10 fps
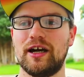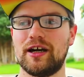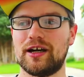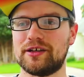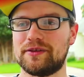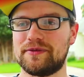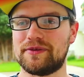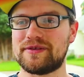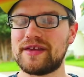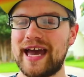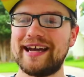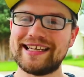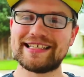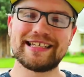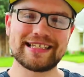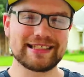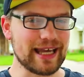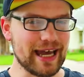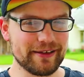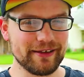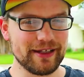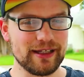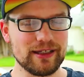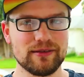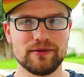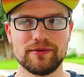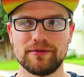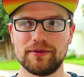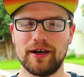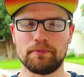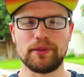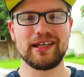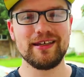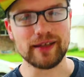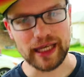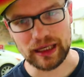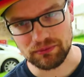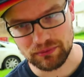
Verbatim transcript: uh, that isn't exactly appealing.